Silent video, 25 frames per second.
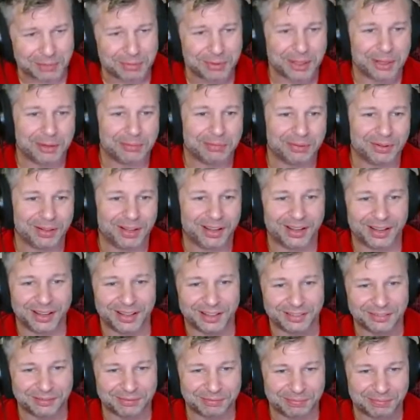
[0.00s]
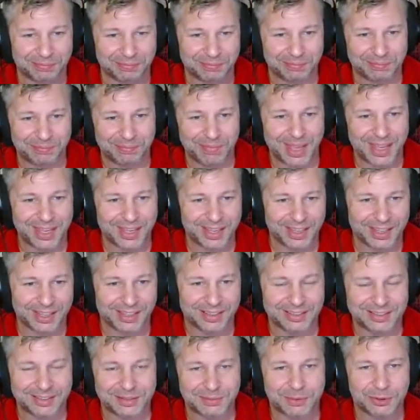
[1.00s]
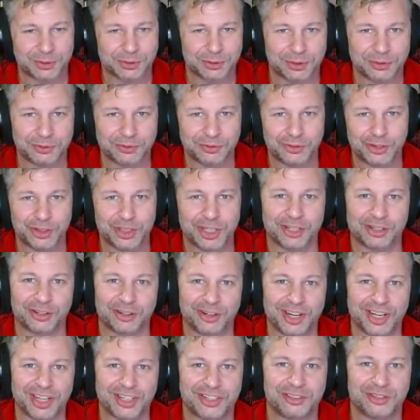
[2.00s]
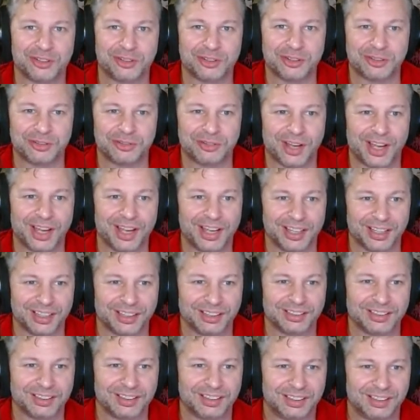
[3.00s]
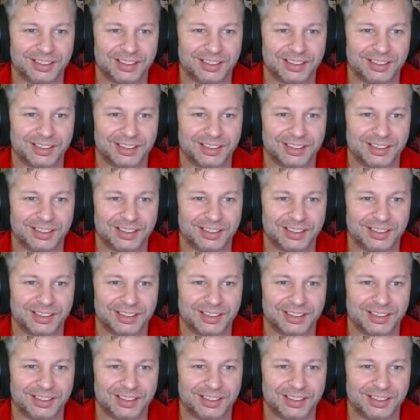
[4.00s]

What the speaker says: blah blah, and making it some sort of generational divide.